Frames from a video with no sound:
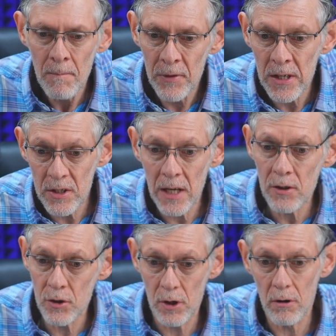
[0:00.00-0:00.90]
And he
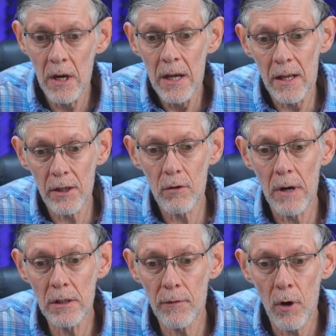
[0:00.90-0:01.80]
says here that the
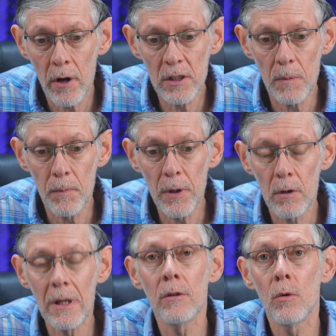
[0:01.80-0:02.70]
grace of God has
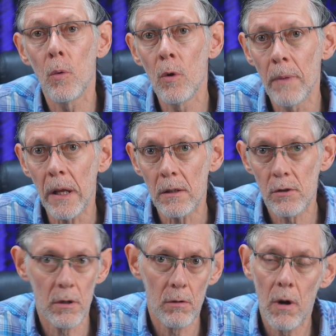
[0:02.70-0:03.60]
appeared unto all men.
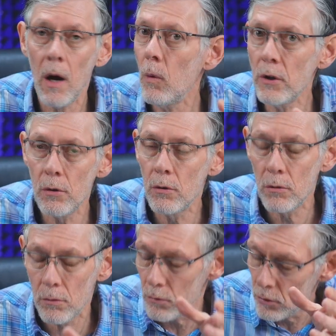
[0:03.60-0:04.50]
So I want you,
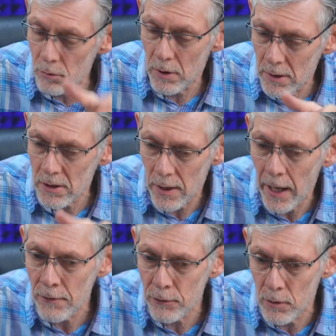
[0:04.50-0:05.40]
the
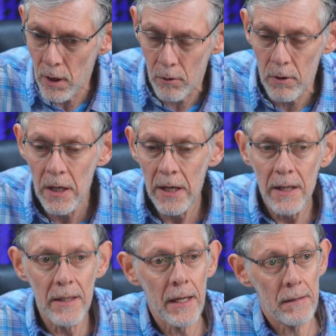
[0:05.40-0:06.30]
slaves, to know
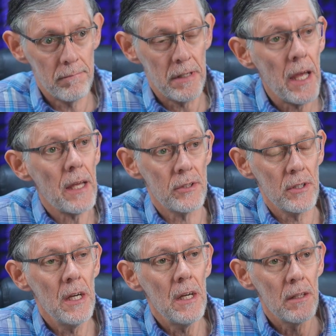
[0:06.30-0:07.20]
that, yes,
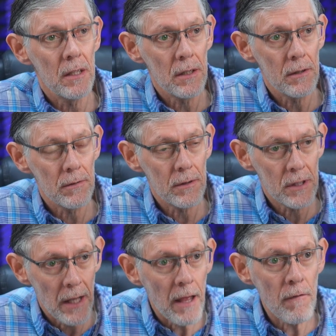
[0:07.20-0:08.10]
the
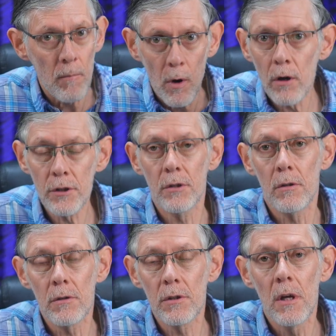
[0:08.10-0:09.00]
slave
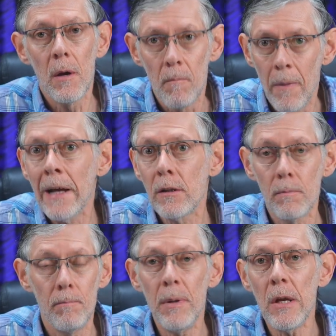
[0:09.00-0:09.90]
masters might
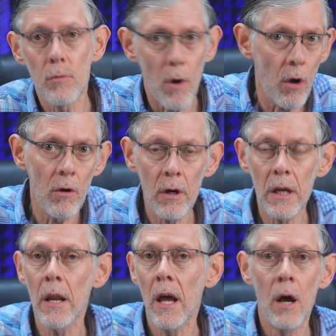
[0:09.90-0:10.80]
be wrong
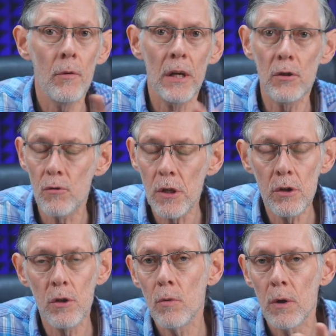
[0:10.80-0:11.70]
in how they
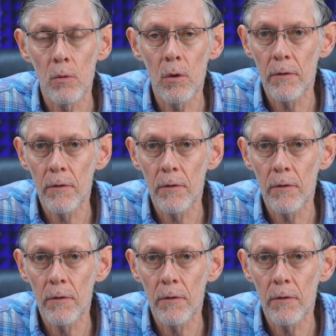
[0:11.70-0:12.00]
treat you and all of